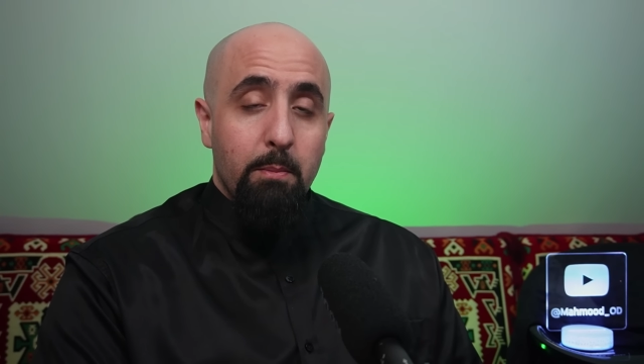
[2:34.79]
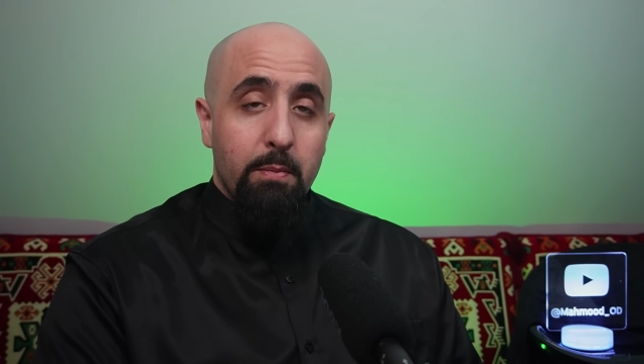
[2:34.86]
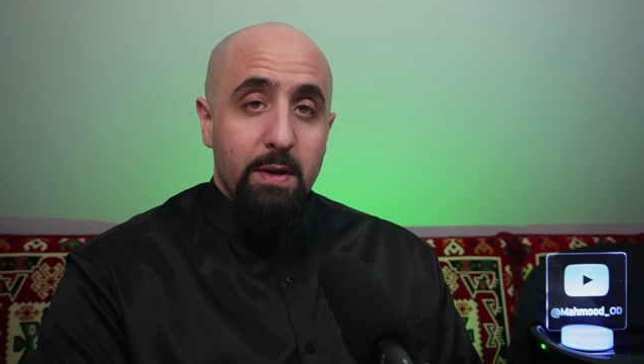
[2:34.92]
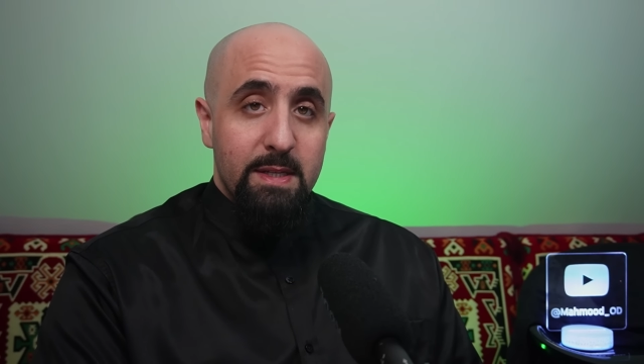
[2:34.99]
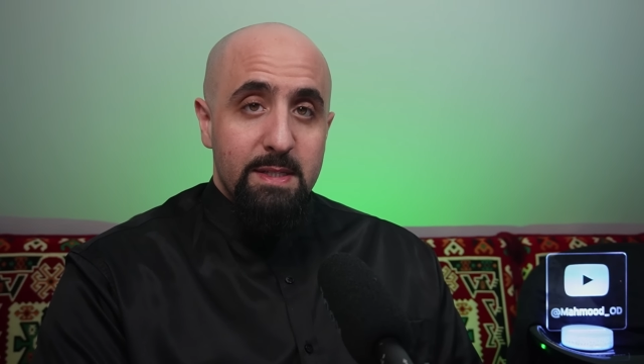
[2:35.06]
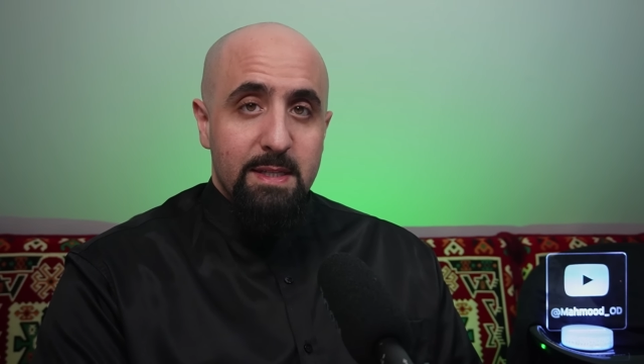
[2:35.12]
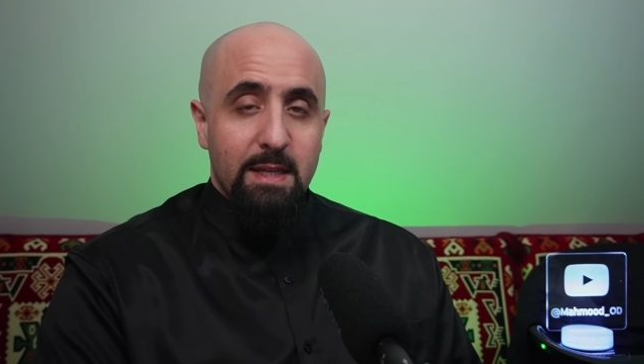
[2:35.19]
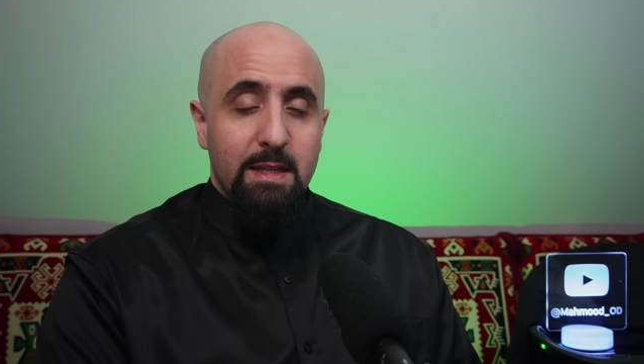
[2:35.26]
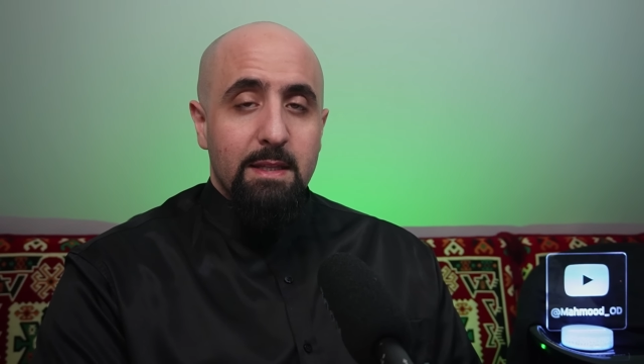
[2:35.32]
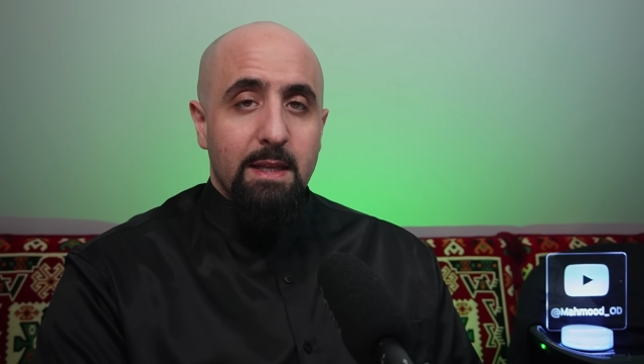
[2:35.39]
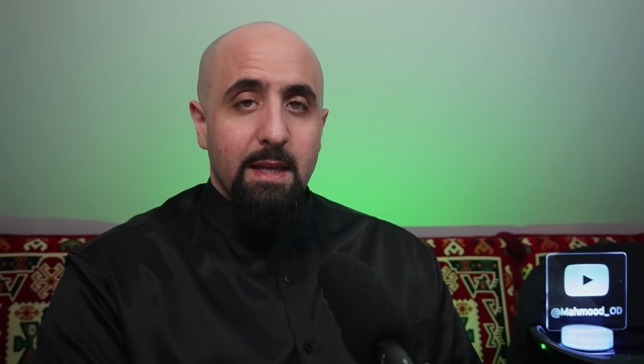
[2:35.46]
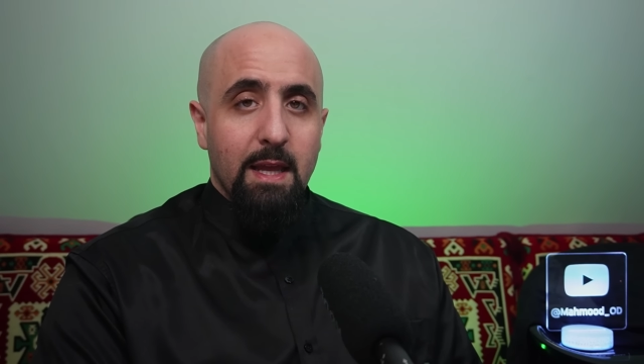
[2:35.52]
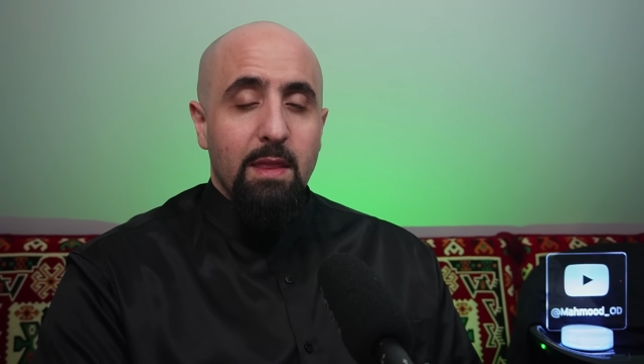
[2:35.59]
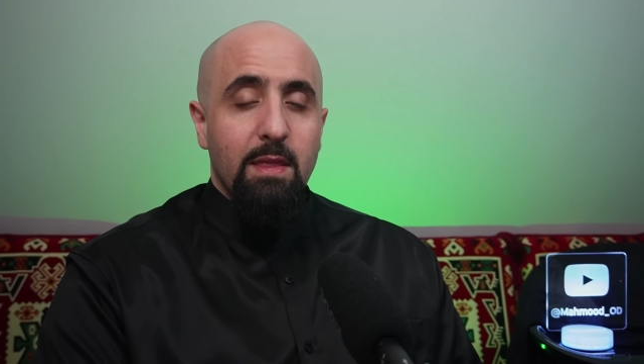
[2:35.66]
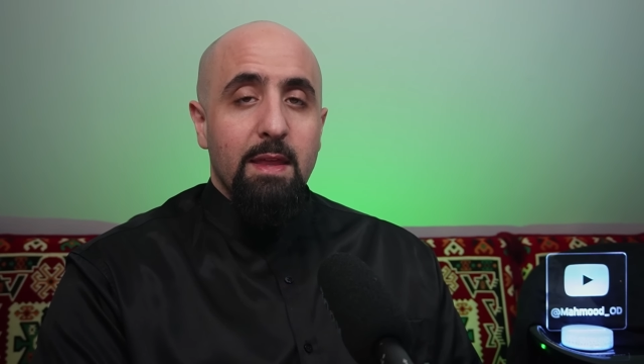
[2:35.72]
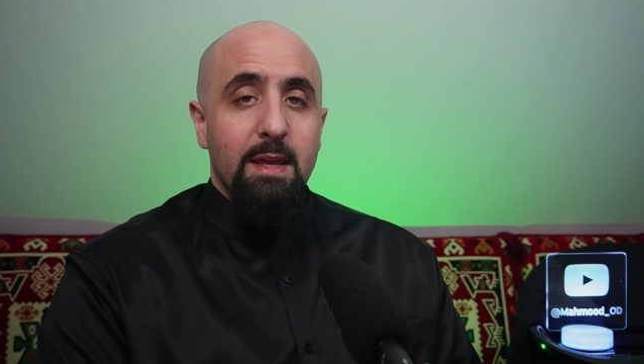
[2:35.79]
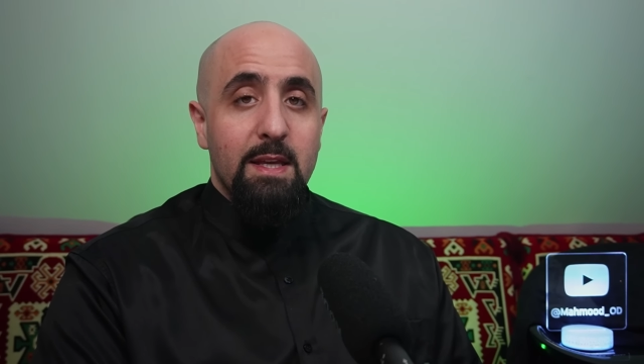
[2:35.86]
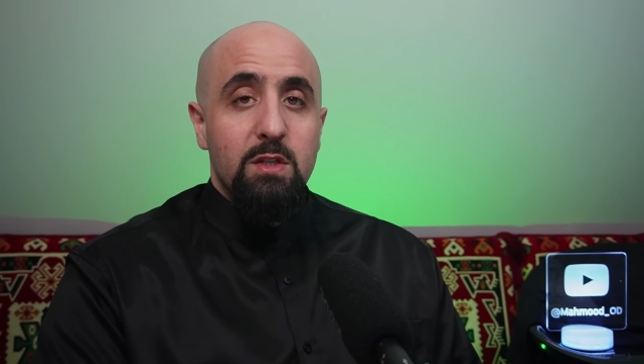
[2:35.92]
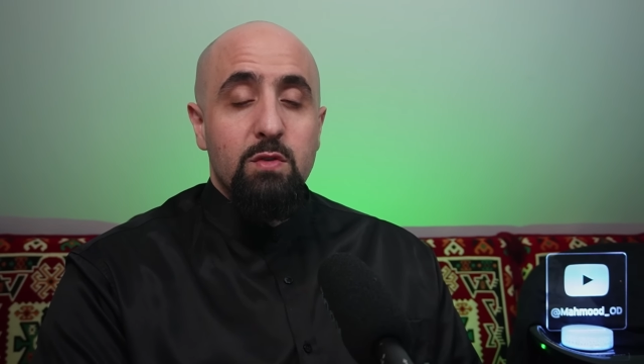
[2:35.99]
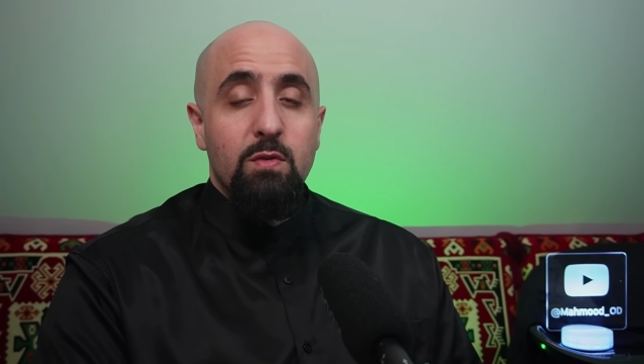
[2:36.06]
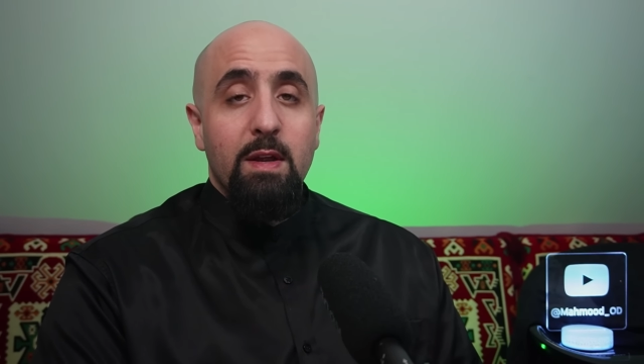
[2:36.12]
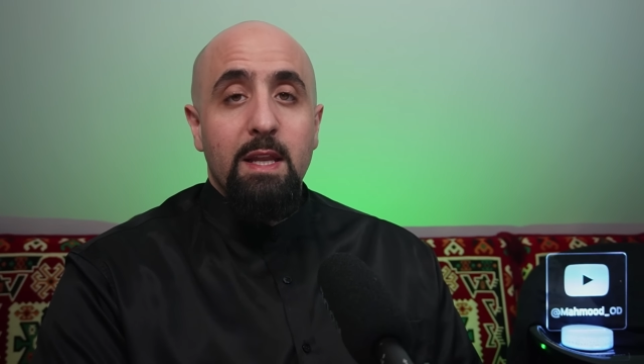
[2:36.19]
present in the
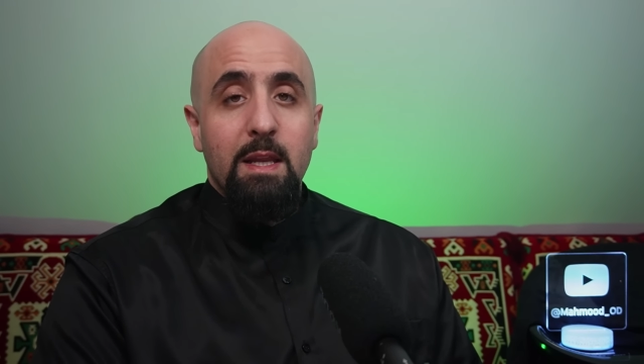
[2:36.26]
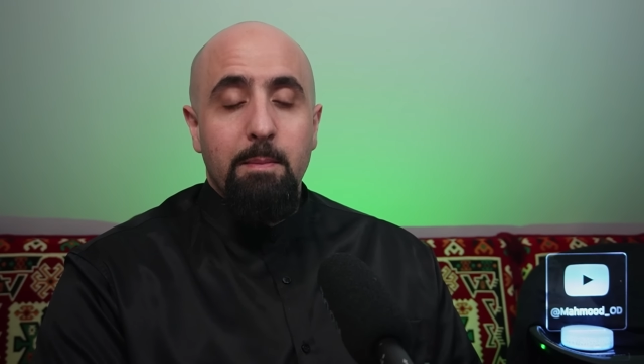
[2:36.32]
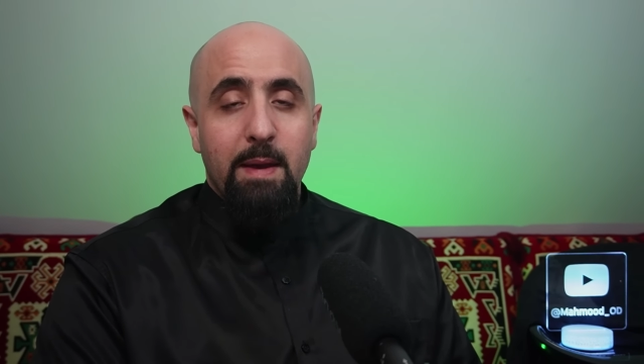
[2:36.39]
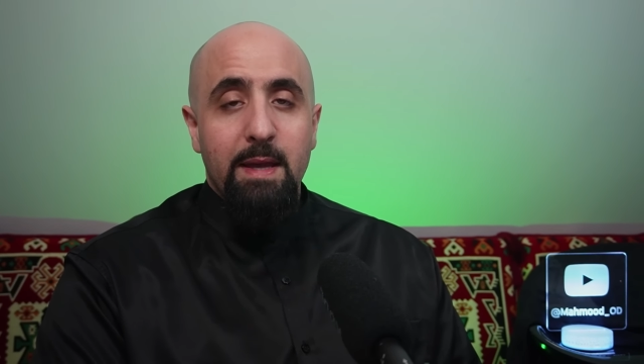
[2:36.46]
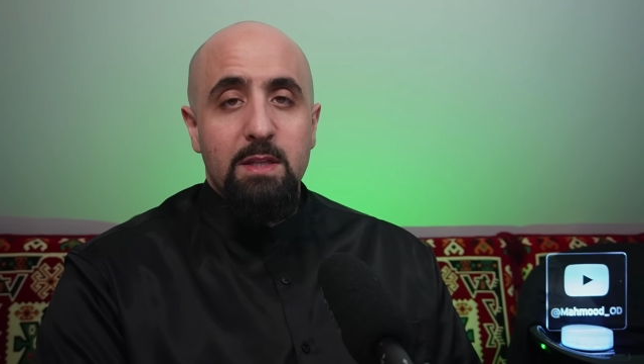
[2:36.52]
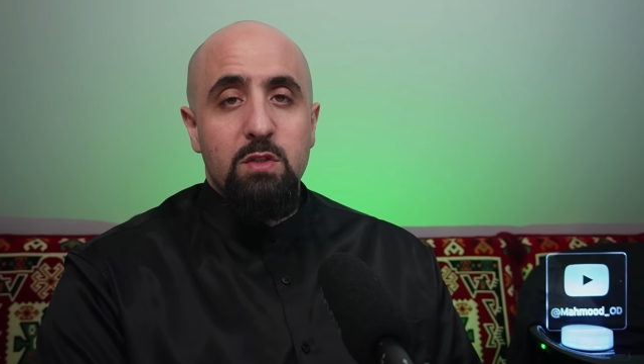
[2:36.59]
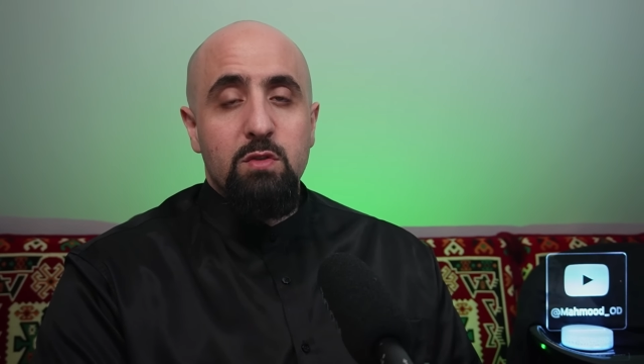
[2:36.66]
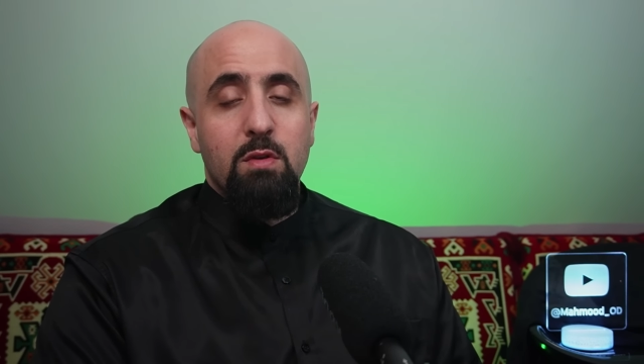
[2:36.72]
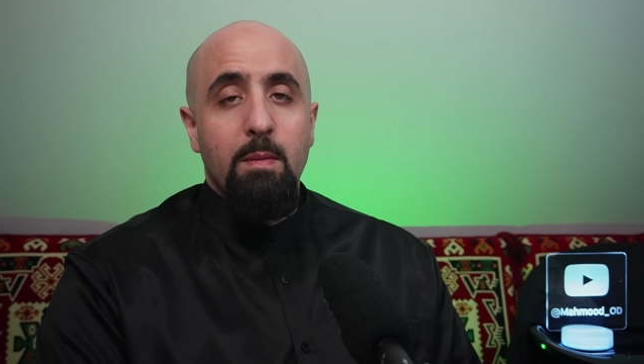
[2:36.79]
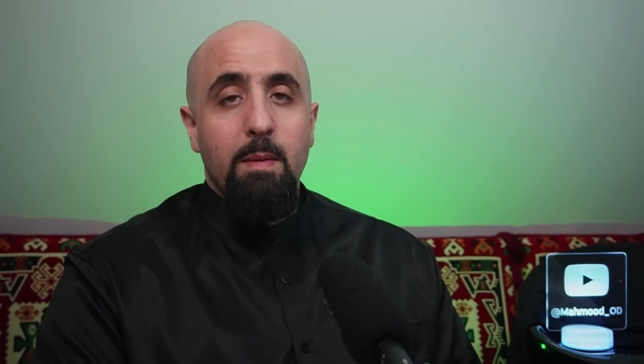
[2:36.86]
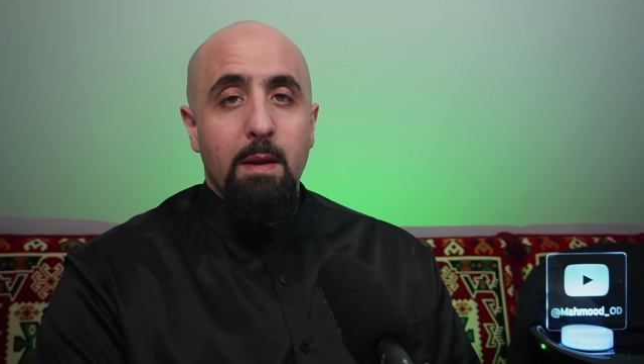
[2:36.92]
Israeli mainstream